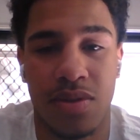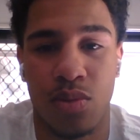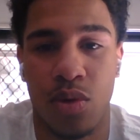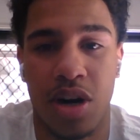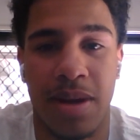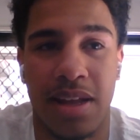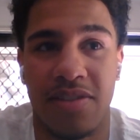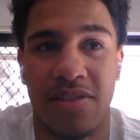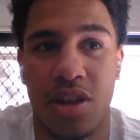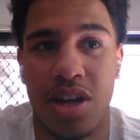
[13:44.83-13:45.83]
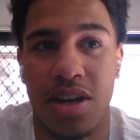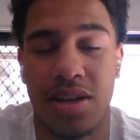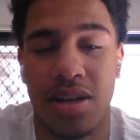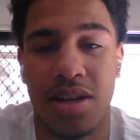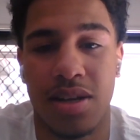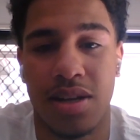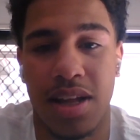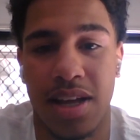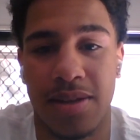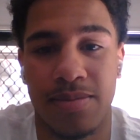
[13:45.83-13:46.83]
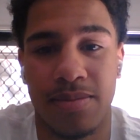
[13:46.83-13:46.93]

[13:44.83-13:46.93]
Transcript: Worry about the future. Like,